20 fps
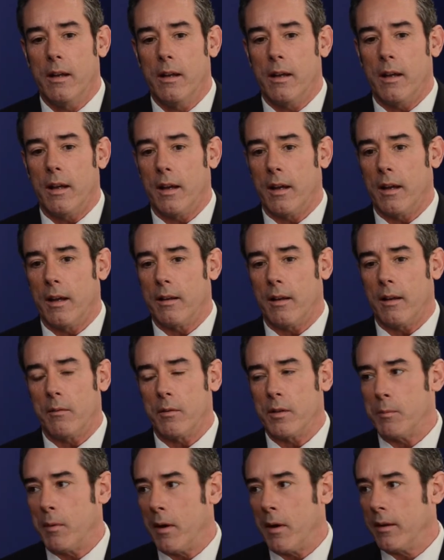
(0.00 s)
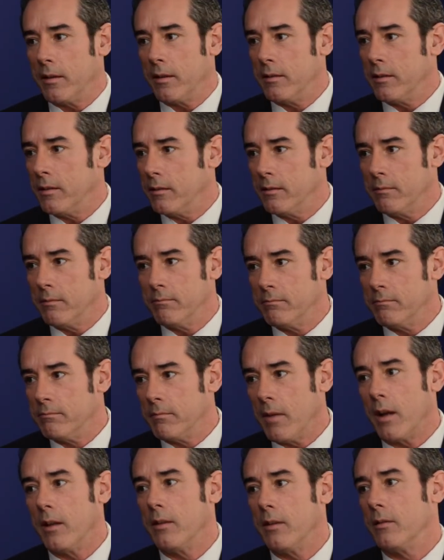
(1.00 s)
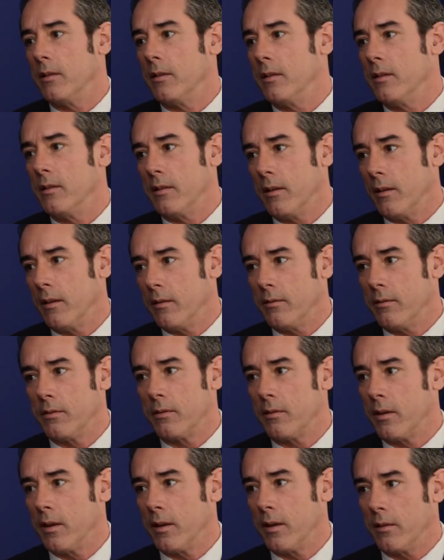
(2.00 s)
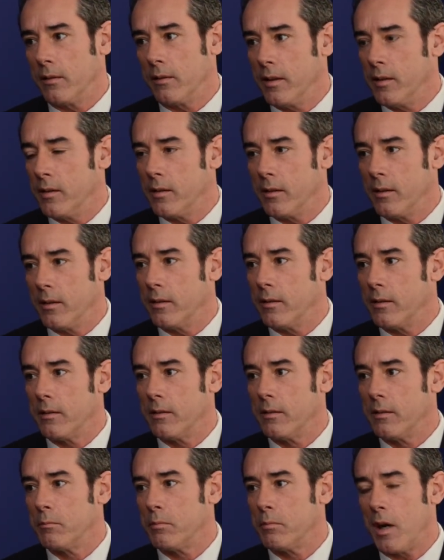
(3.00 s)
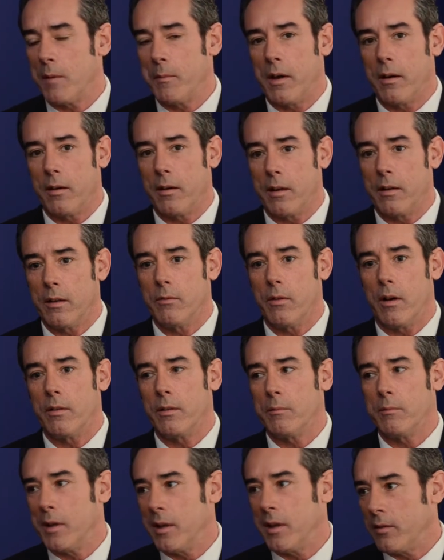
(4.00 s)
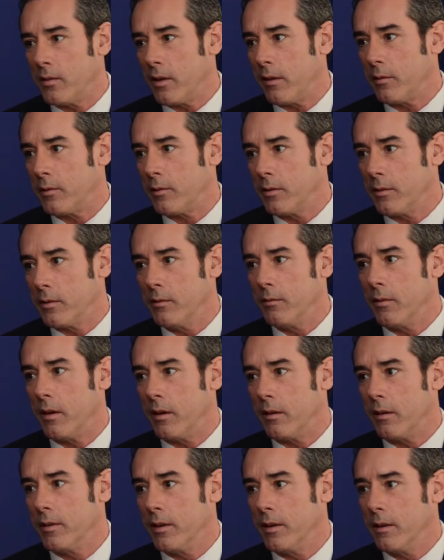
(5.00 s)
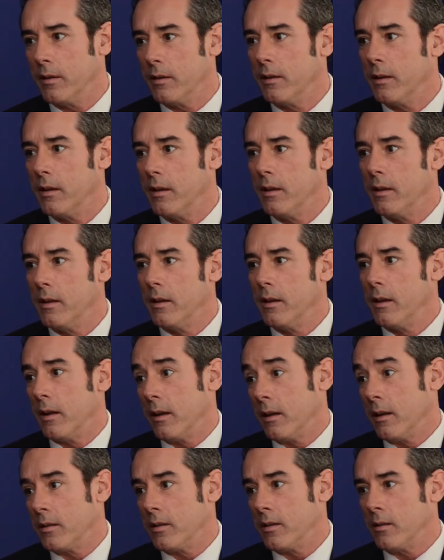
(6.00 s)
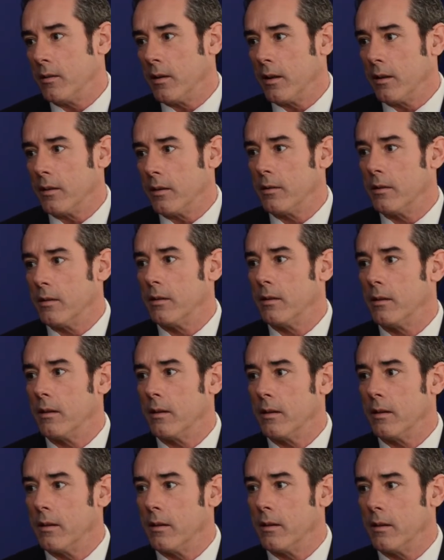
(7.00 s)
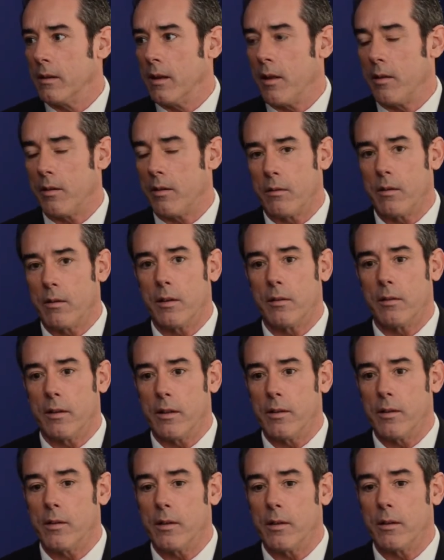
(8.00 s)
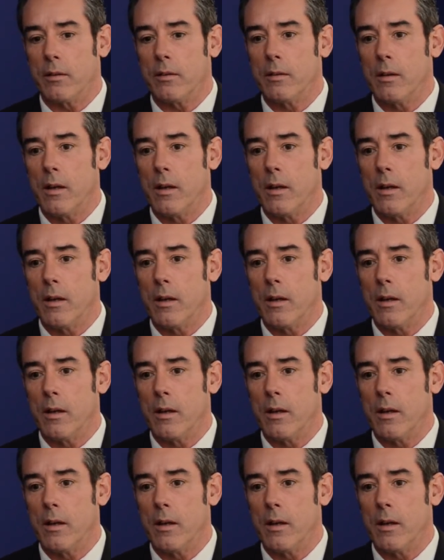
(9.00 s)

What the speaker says: and I responded to hundreds of critical incidents, primarily involving peace officers involved in shootings and other critical incidents.